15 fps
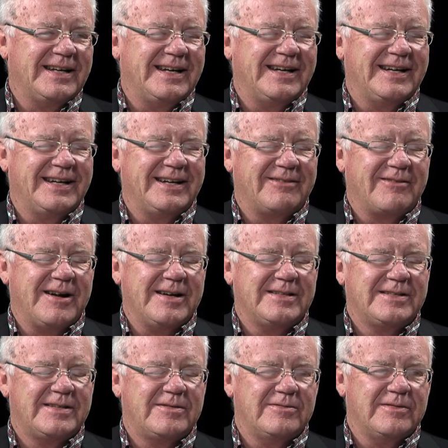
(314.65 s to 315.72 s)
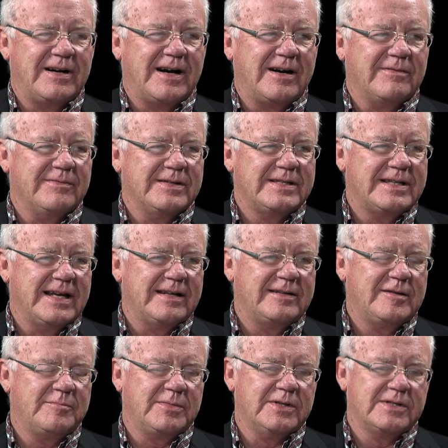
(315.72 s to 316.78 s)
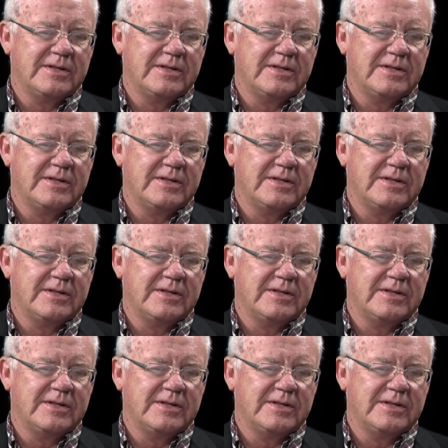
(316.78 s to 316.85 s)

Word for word: uh, rights to harvest that timber.